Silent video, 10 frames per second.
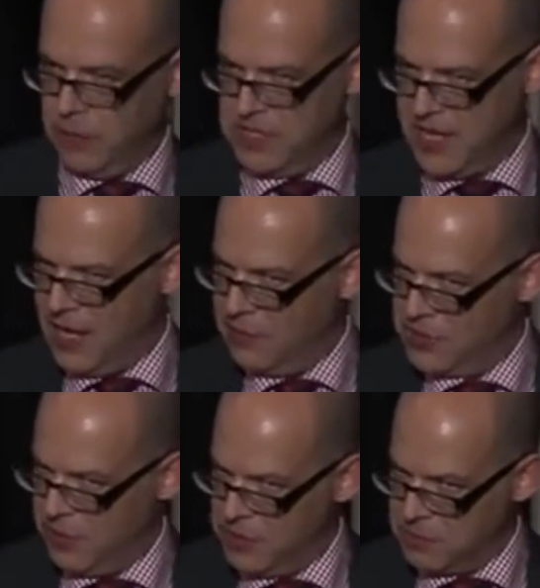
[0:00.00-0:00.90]
from his
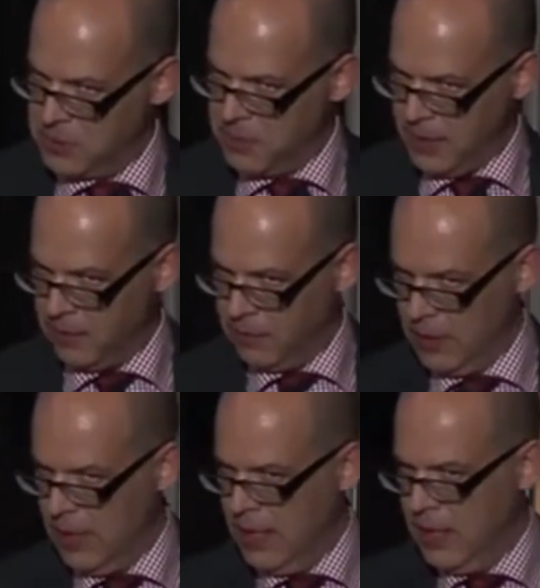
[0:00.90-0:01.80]
adversary's perspective.
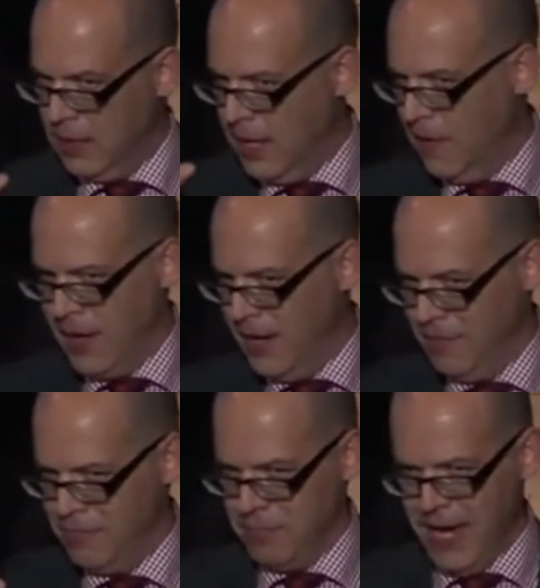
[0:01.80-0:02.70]
Now,
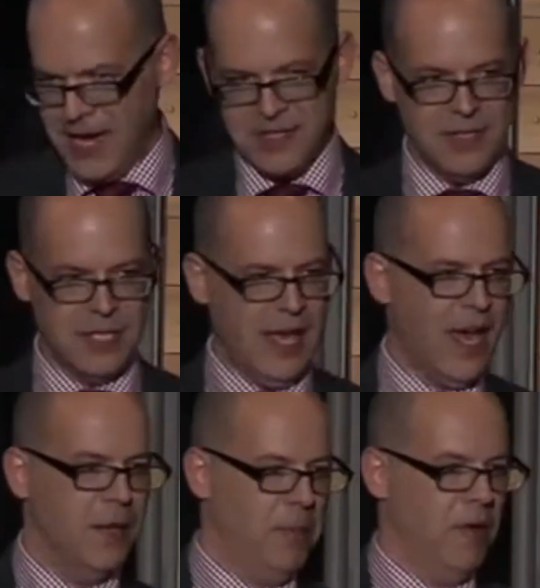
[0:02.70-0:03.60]
I hasten to
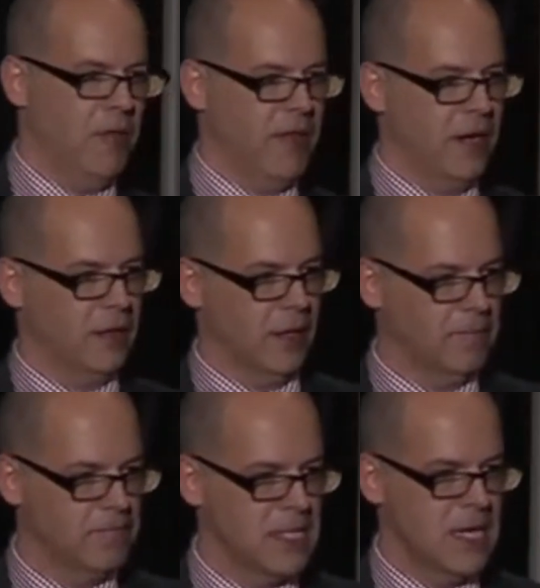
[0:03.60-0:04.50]
add parenthetically
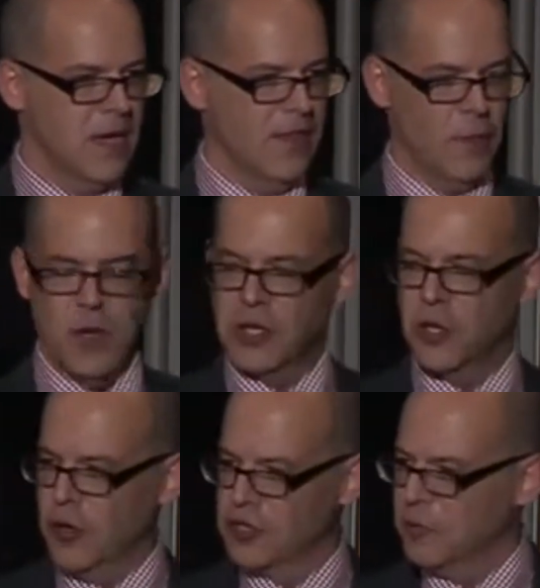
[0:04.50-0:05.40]
that one
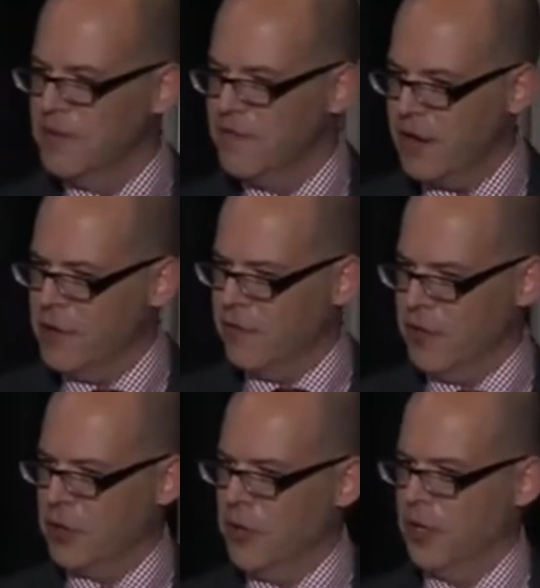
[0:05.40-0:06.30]
could also be very,
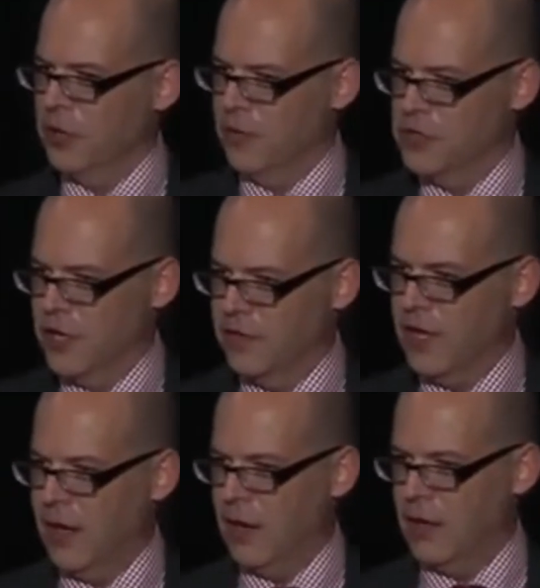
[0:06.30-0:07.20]
very critical of John F.
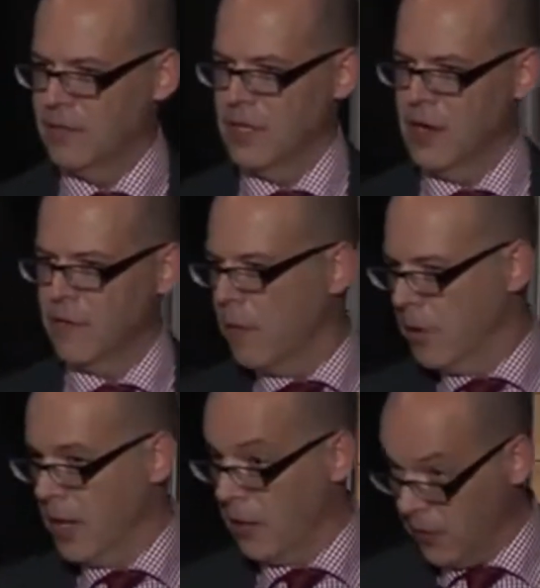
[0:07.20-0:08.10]
Kennedy for
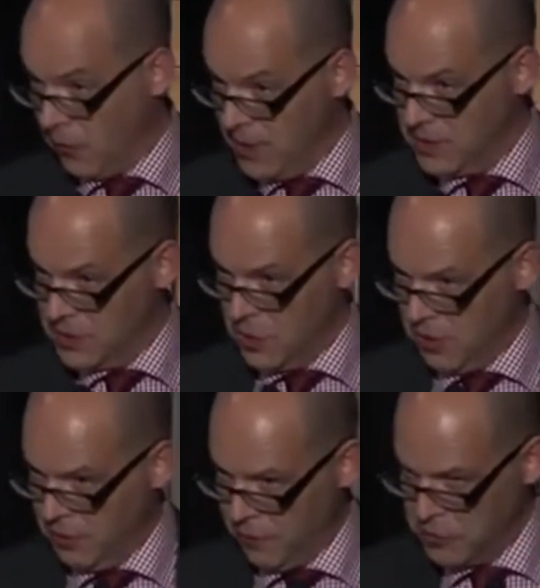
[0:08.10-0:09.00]
bringing the crisis
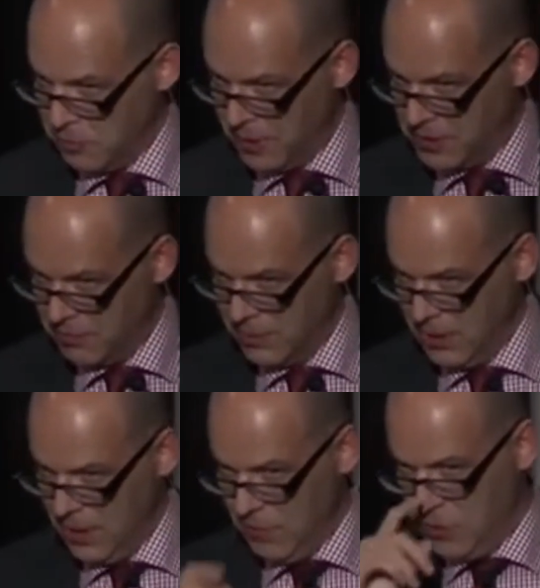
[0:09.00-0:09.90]
on in the first place,
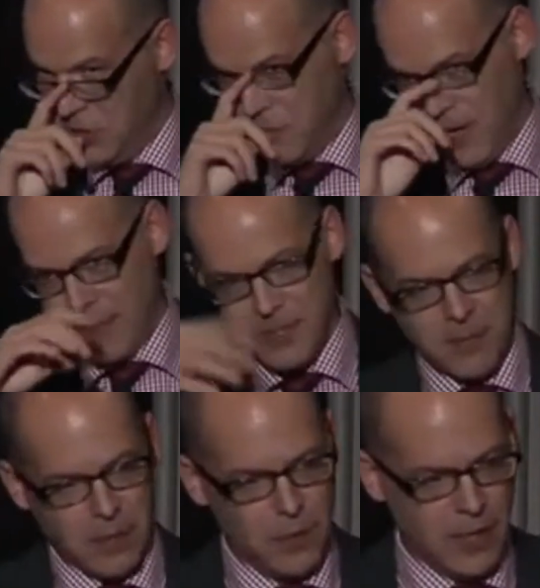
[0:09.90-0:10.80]
which is perhaps
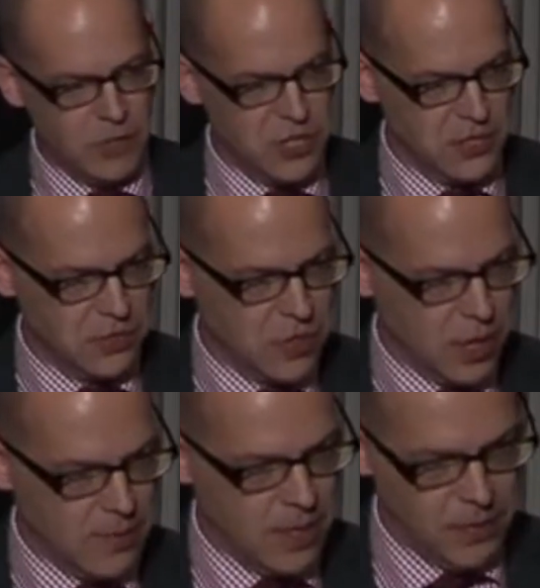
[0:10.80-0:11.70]
something we'll have a chance to
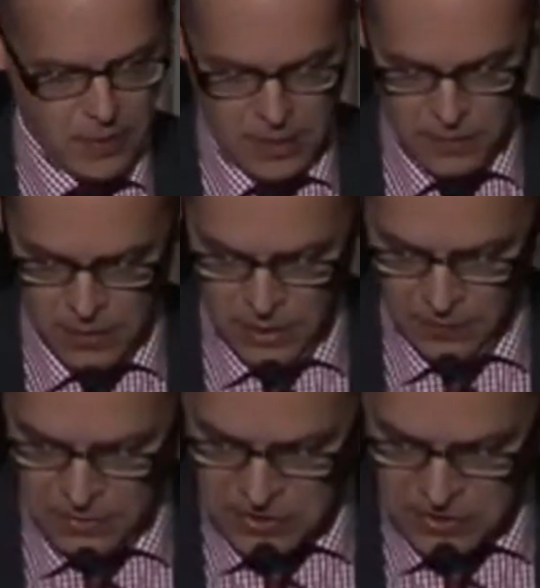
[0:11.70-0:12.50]
talk about in the